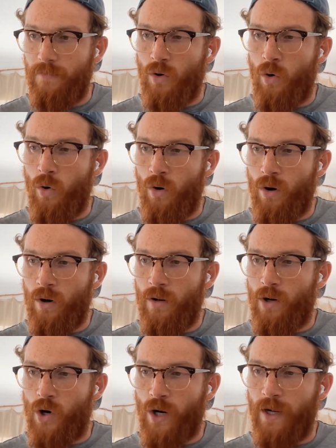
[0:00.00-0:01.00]
core
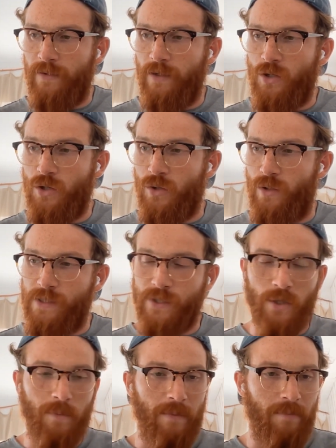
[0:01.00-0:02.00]
architecture is going
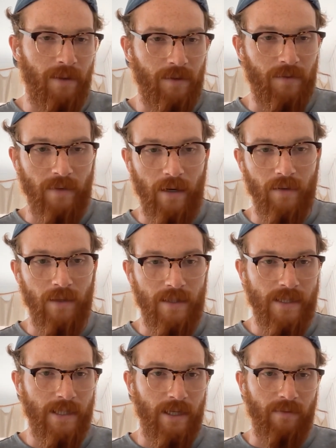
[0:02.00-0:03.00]
to be built around a
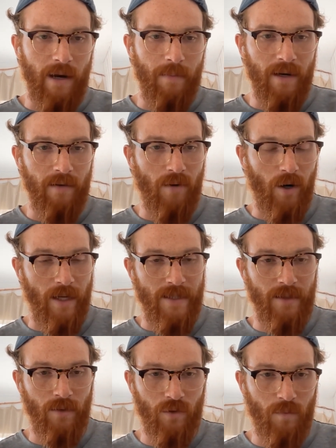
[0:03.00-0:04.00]
CRM and a
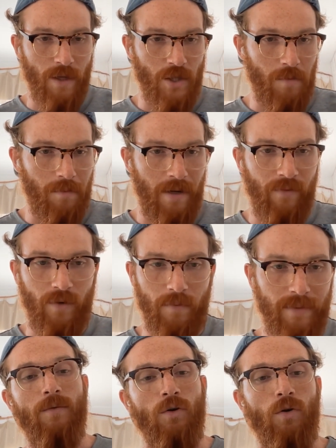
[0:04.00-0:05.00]
marketing automation platform.
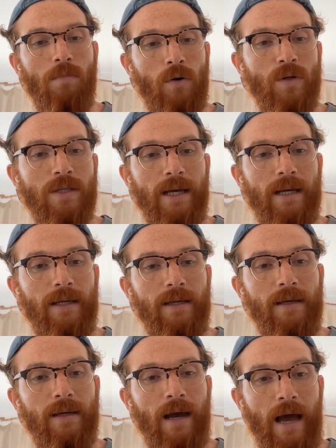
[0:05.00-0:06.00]
You'll most
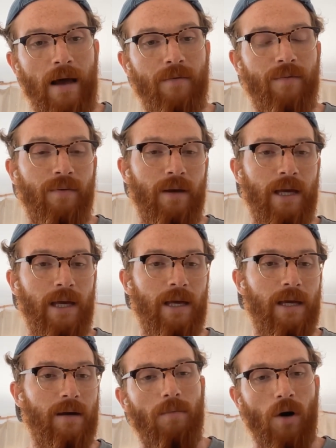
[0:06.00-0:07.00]
likely have
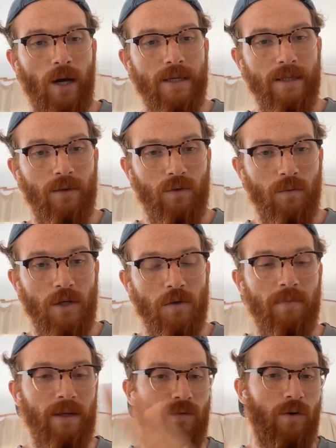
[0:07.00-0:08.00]
a marketing automation
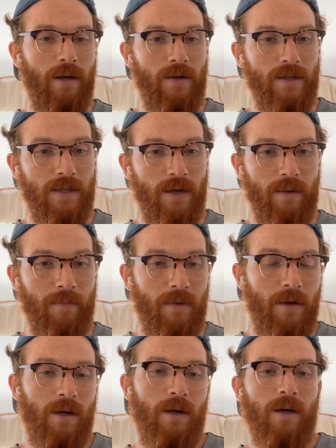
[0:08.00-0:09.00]
platform and a CRM.
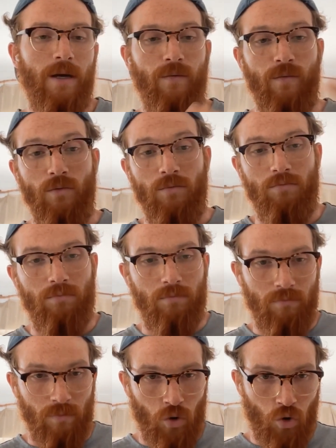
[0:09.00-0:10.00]
If you
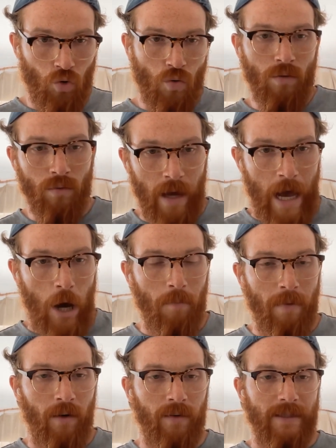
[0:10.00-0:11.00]
do
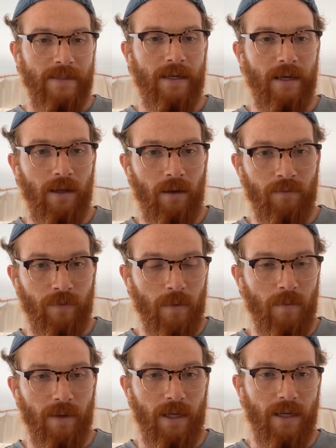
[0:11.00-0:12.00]
outbound at scale from
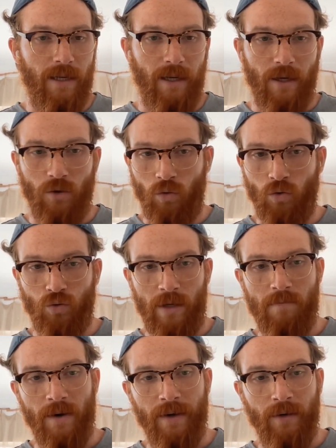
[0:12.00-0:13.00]
the beginning and don't do
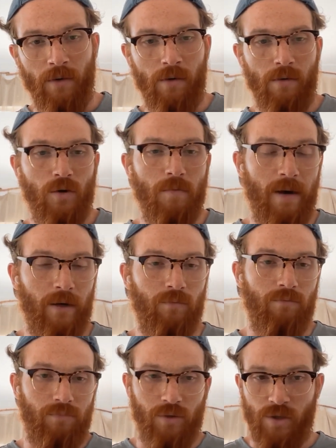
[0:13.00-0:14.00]
inbound at all, you might
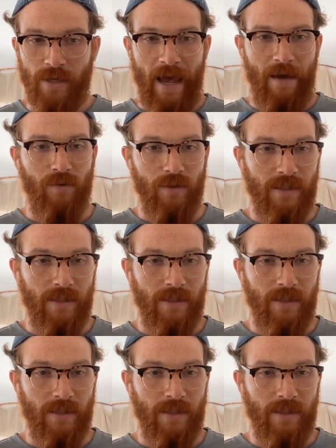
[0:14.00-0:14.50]
just have a